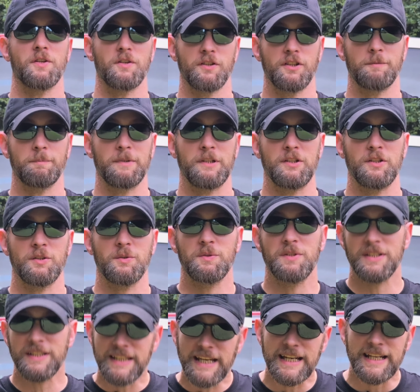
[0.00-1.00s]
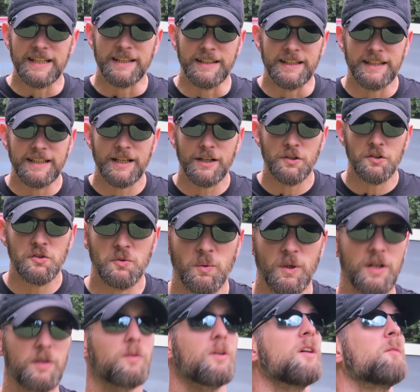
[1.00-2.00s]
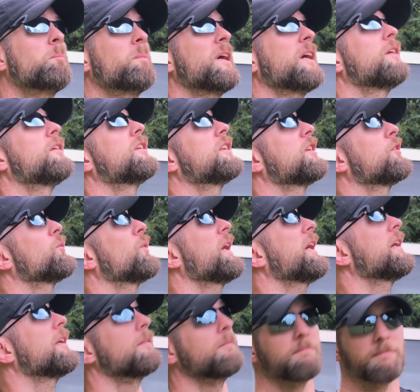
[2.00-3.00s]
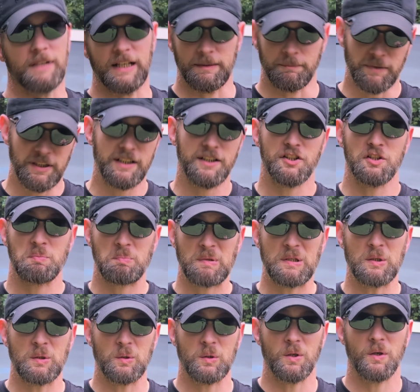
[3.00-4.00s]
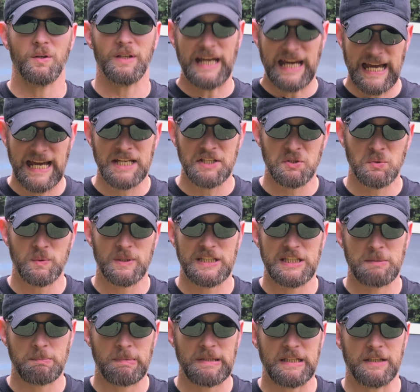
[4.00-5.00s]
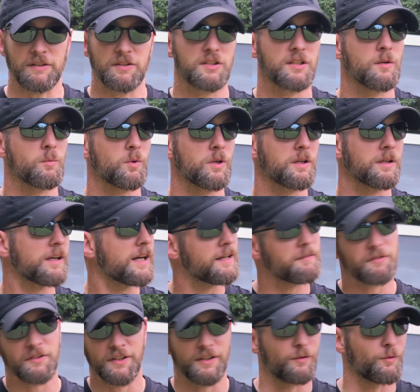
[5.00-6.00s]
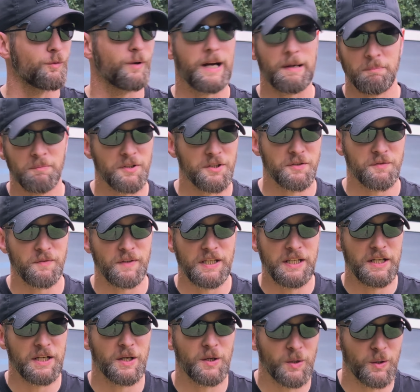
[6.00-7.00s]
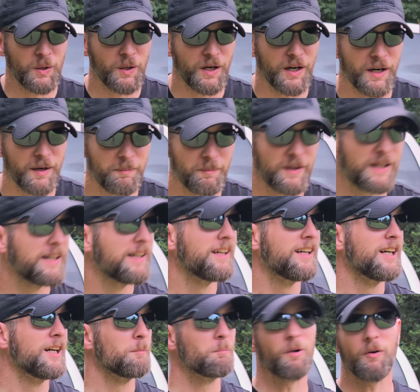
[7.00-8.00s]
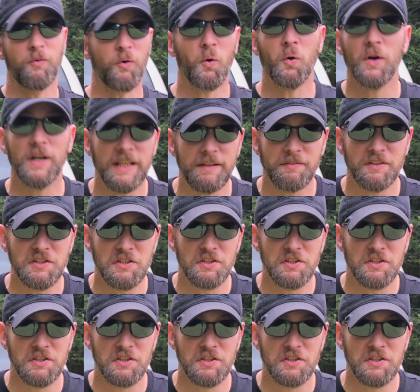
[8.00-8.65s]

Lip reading: on the menu today, kiddos? Well, apparently rain. I'm getting sprinkled on as we speak, so we're gonna have to wrap this video up before it even